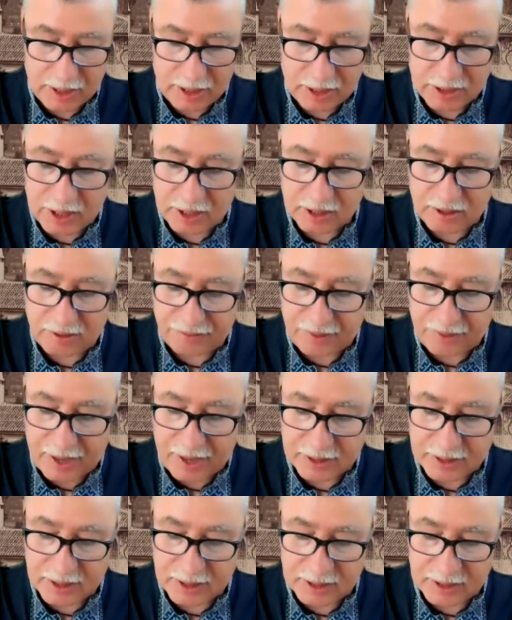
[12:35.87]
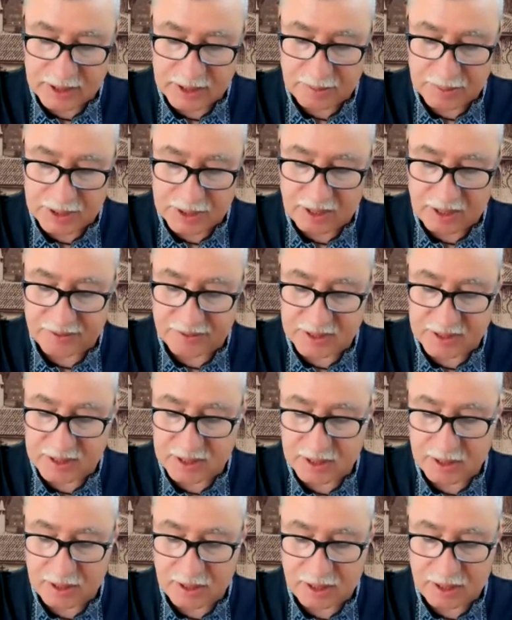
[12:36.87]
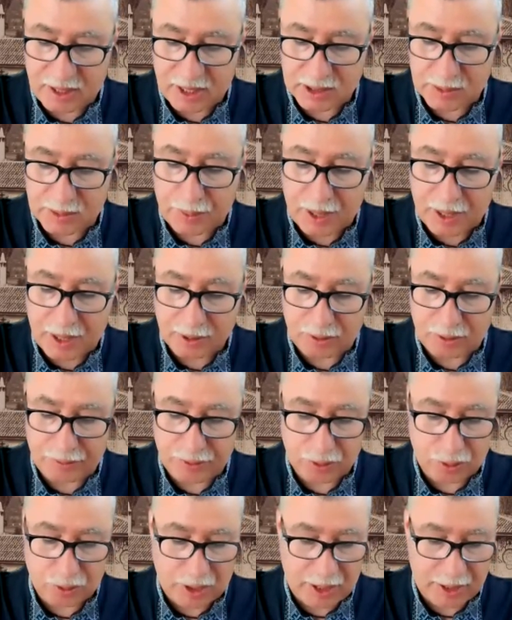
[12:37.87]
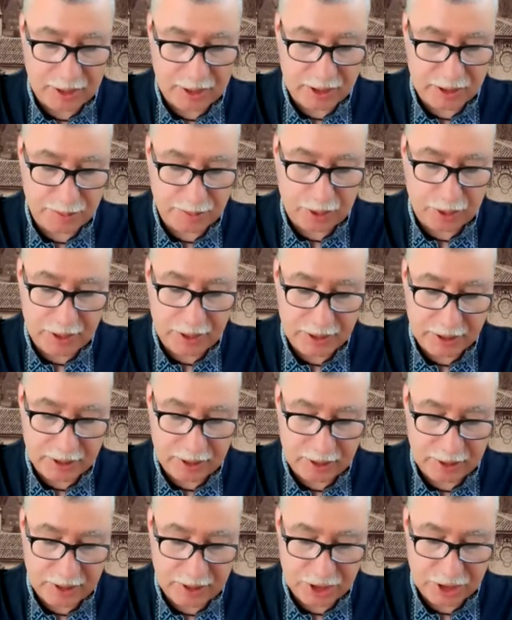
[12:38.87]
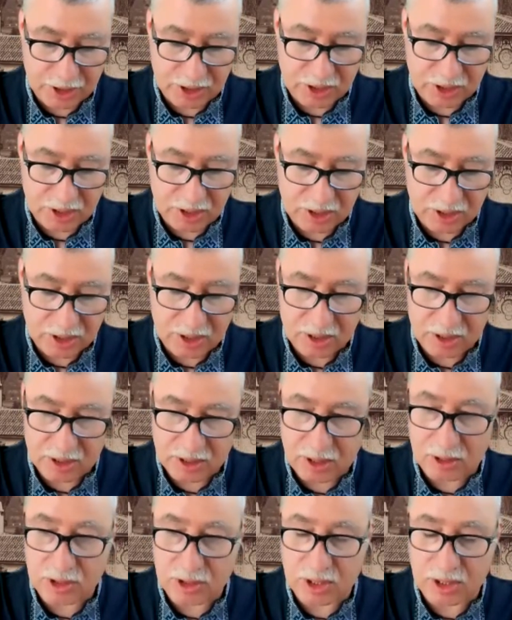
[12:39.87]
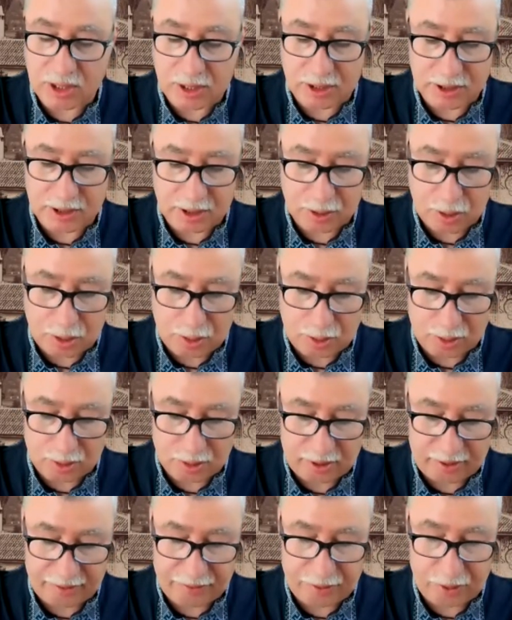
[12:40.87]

identified themselves as part of Ukraine's political nations 30 years ago,